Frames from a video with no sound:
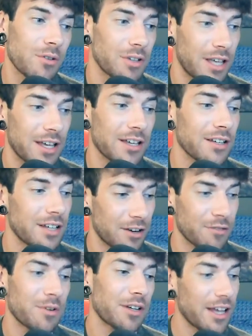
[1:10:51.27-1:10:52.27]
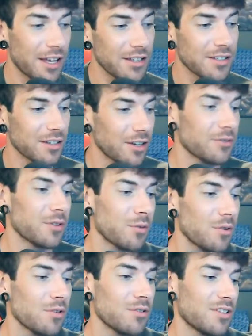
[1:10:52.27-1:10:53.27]
Okay, get off my case. I love you
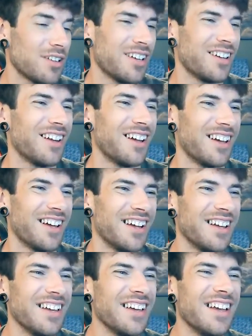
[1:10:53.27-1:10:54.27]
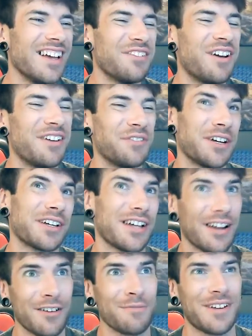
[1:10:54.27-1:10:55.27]
all, but get
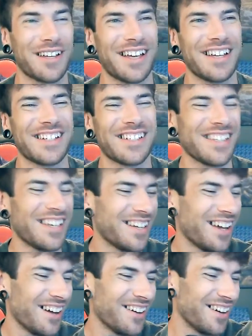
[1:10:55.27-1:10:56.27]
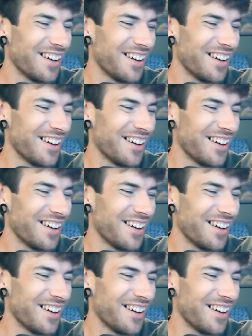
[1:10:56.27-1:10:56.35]
off my case. No.